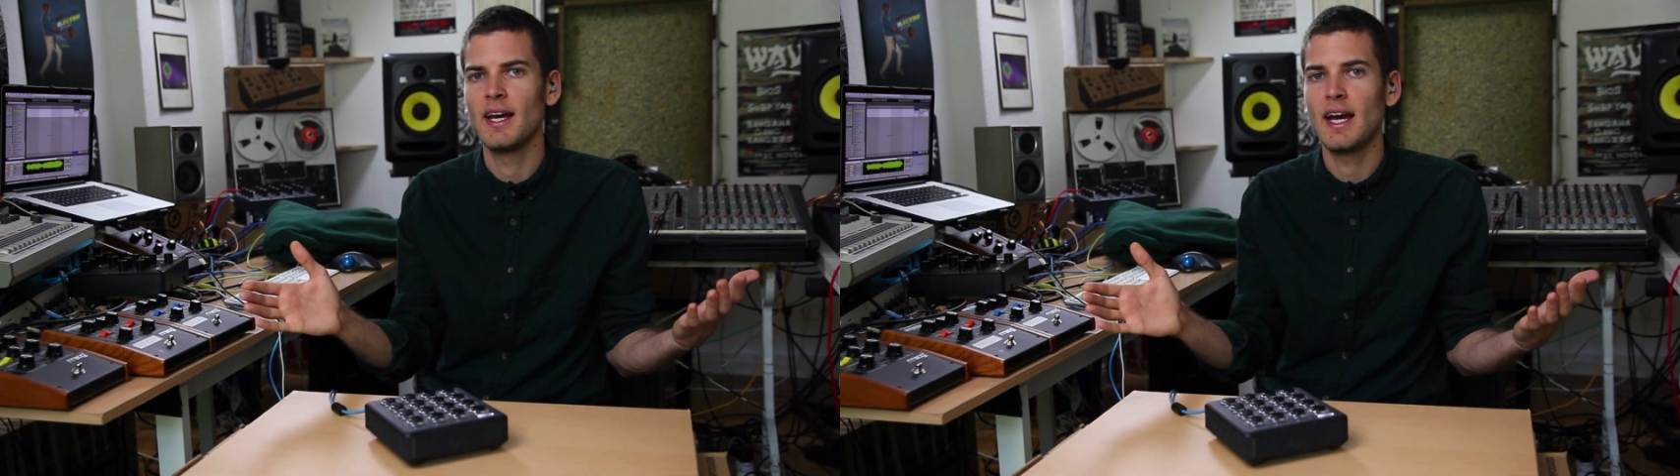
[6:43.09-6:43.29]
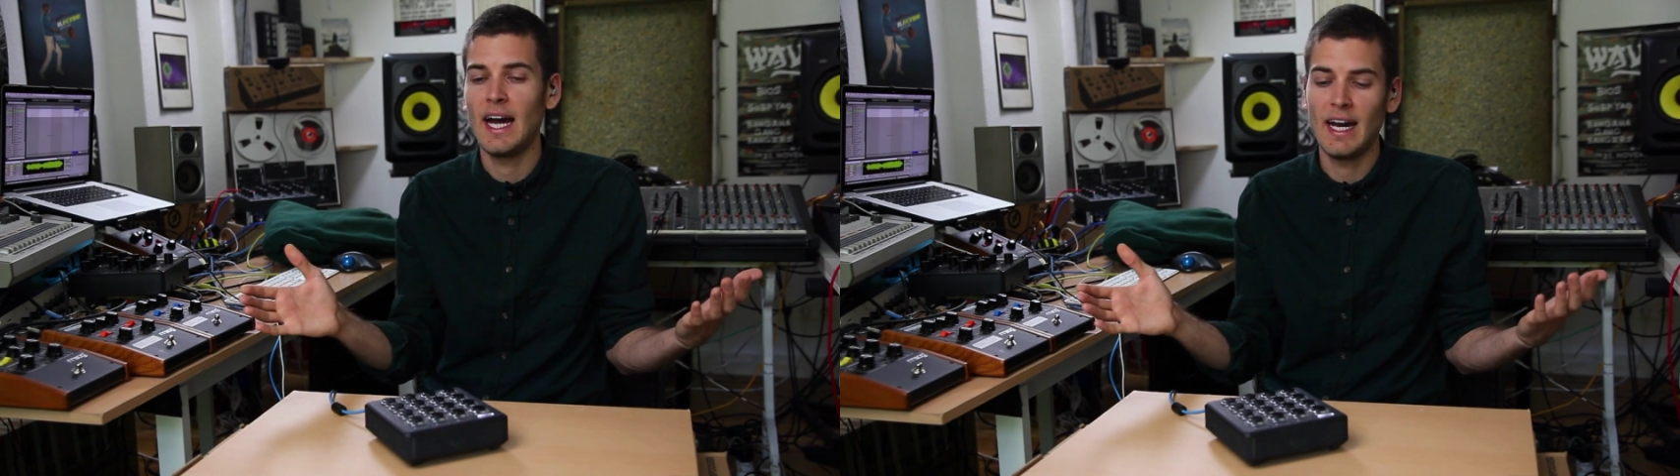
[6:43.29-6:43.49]

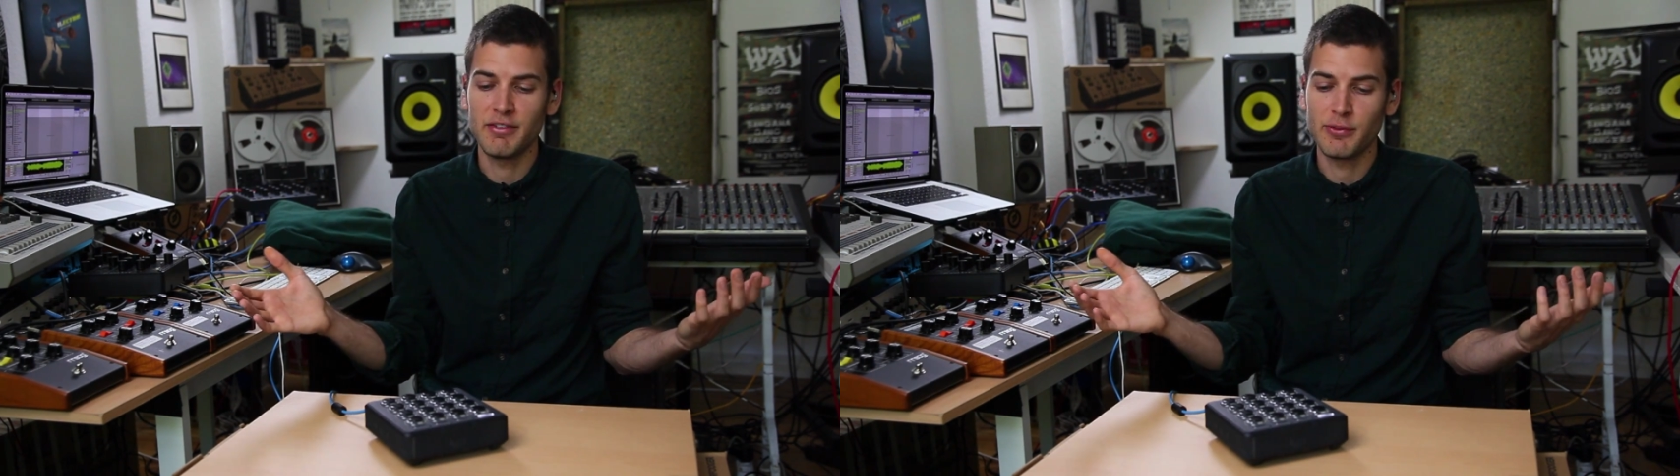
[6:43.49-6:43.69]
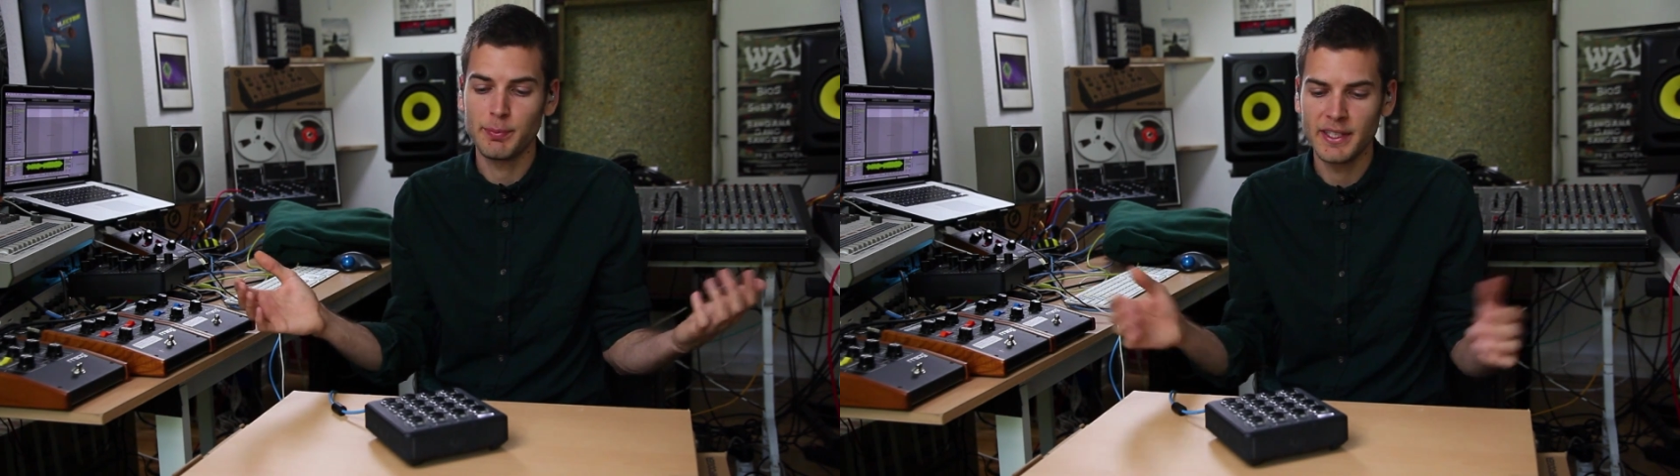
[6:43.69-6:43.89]
half
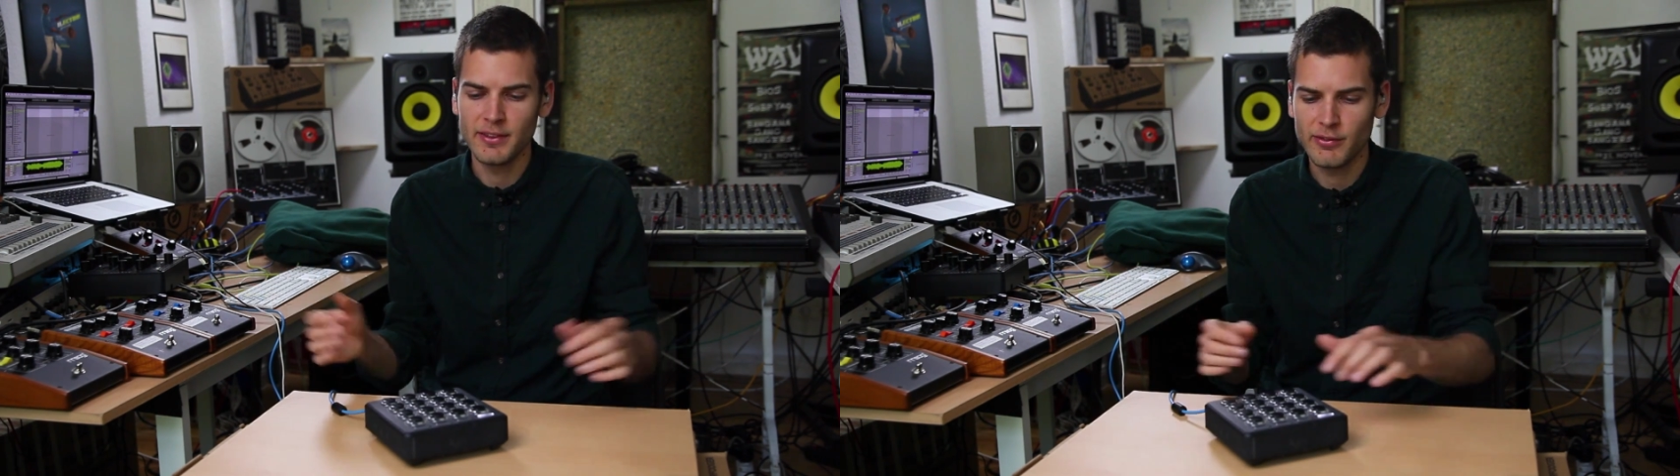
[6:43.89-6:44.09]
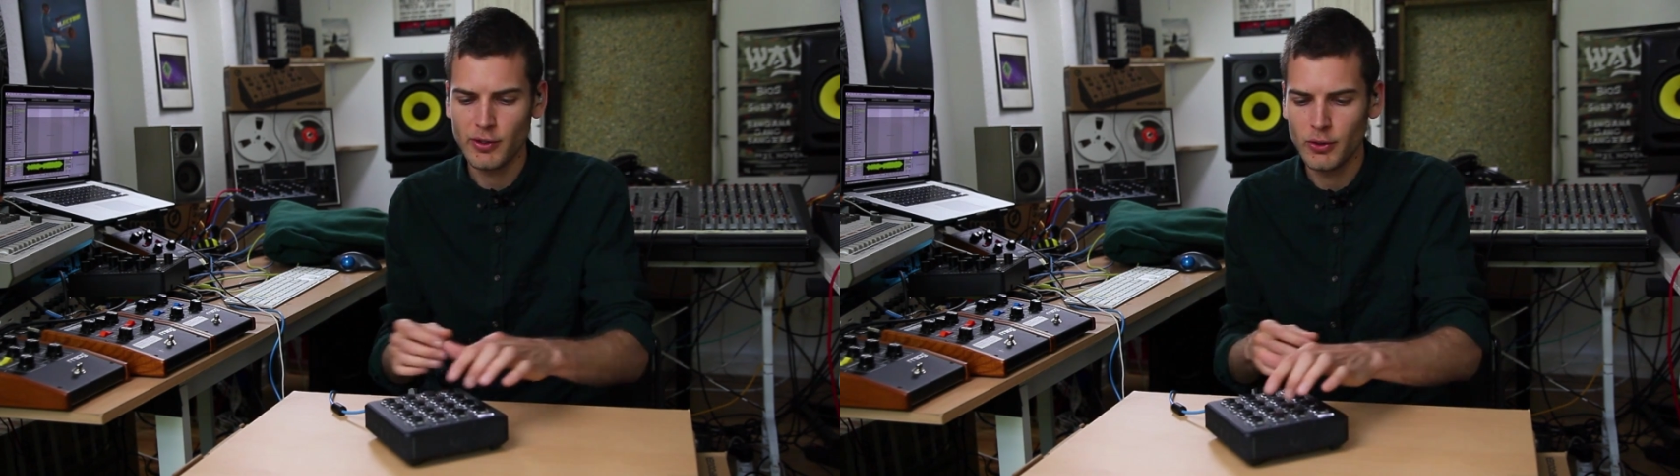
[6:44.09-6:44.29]
speed.
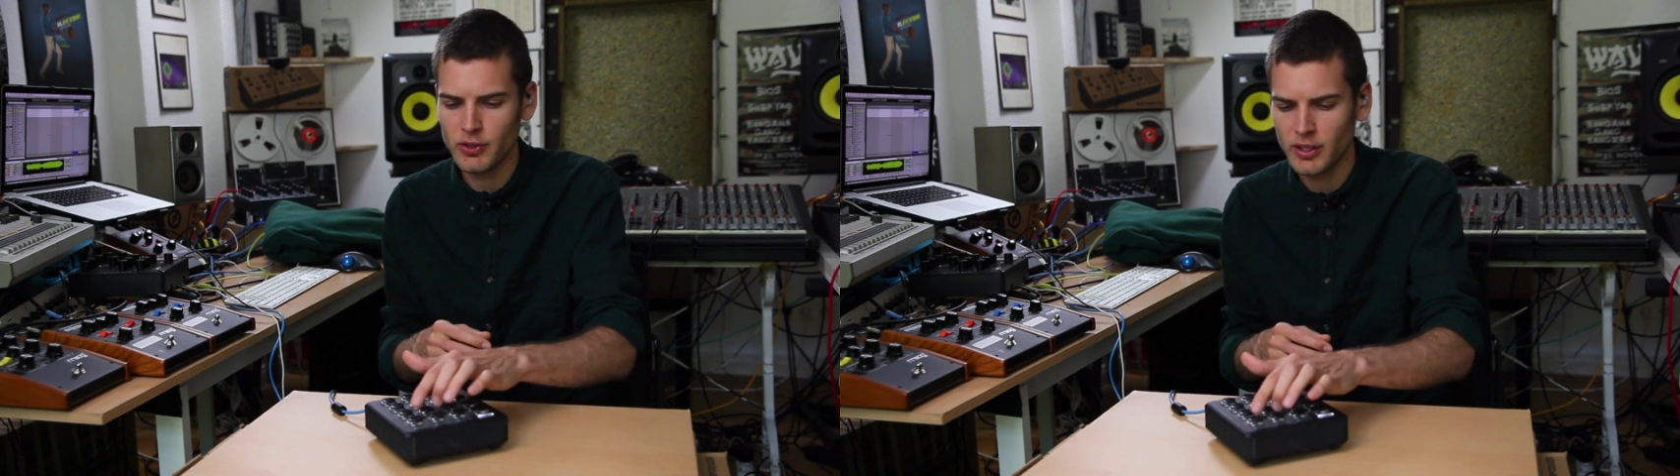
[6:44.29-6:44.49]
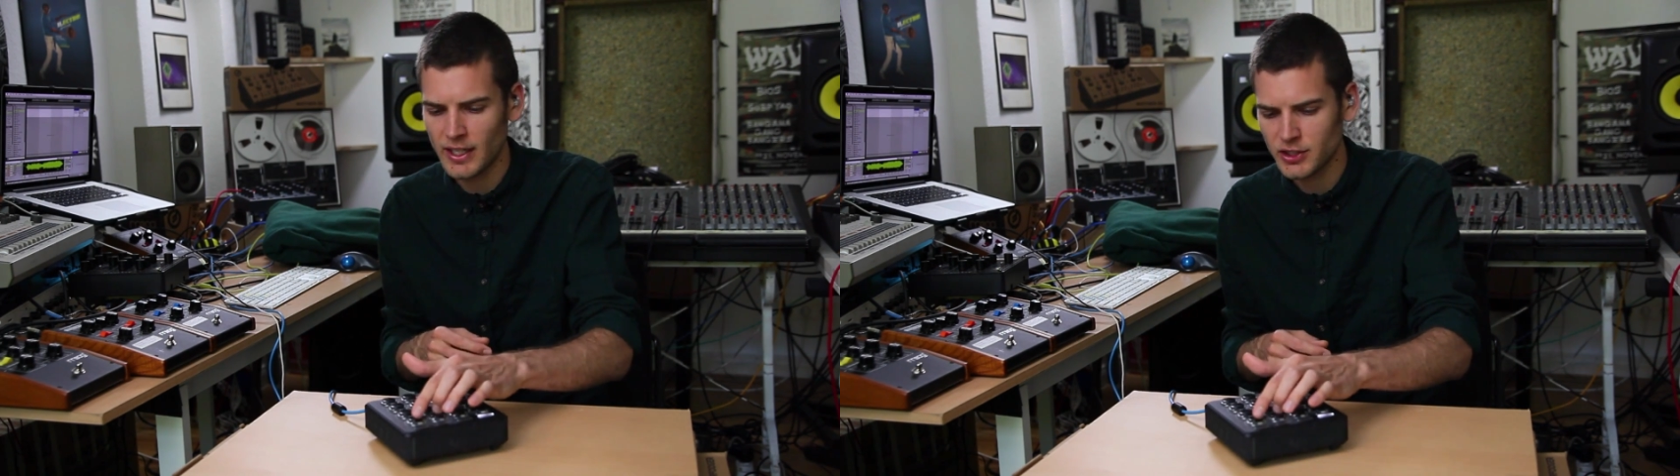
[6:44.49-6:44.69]
So you
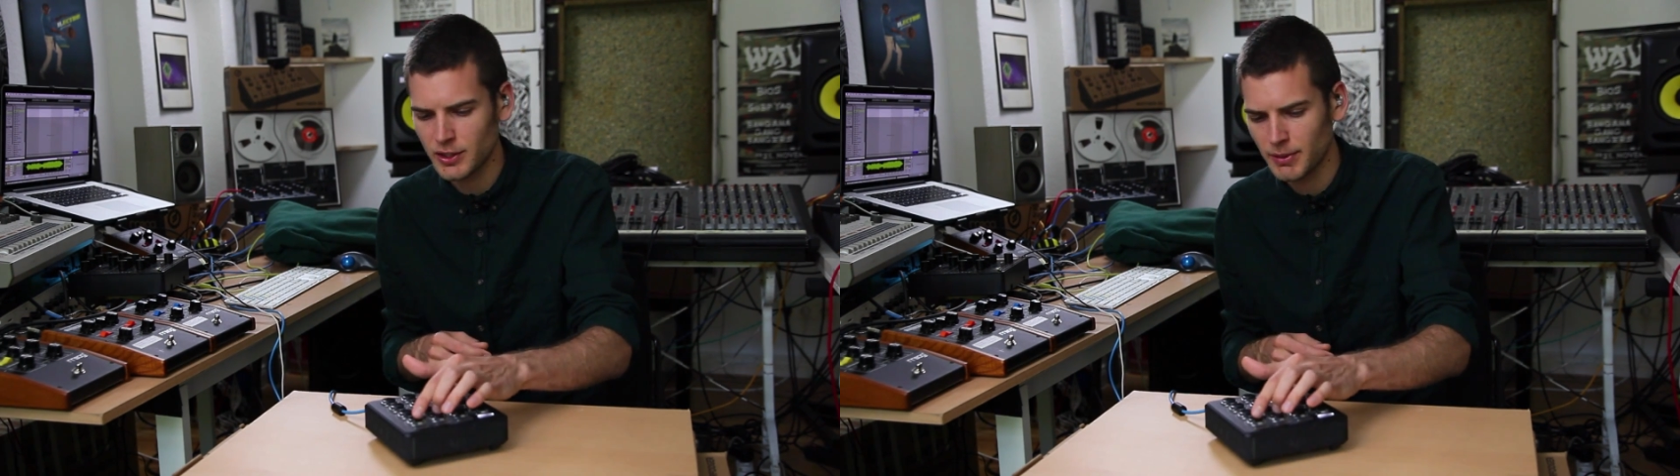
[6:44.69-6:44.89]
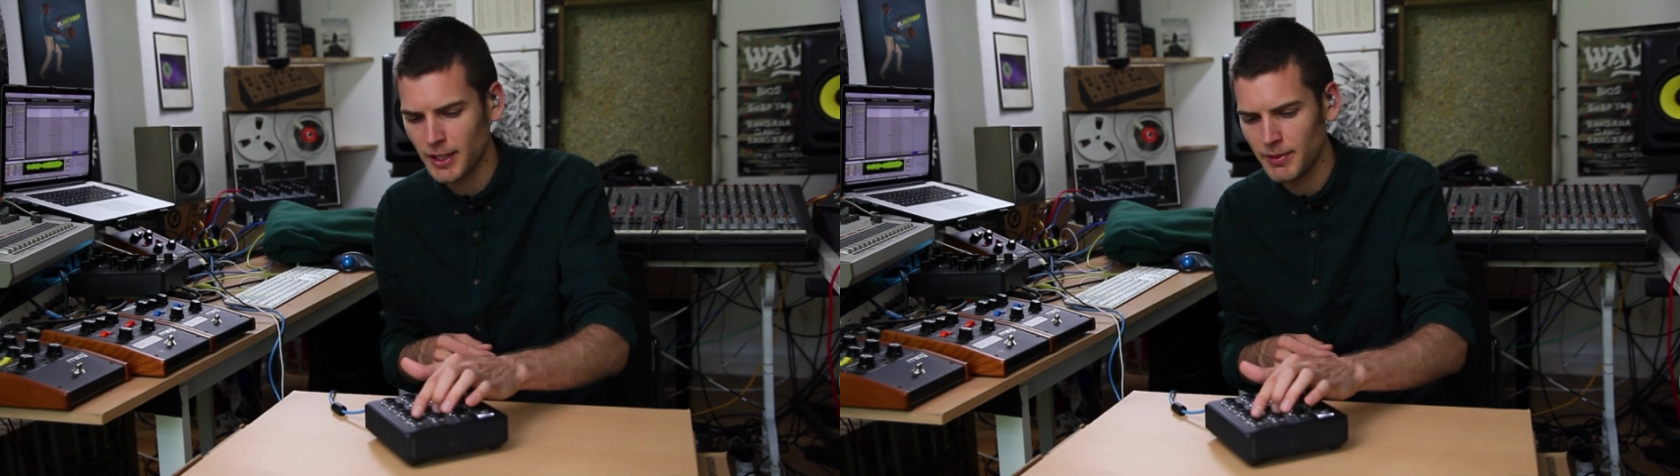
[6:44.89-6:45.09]
can actually play them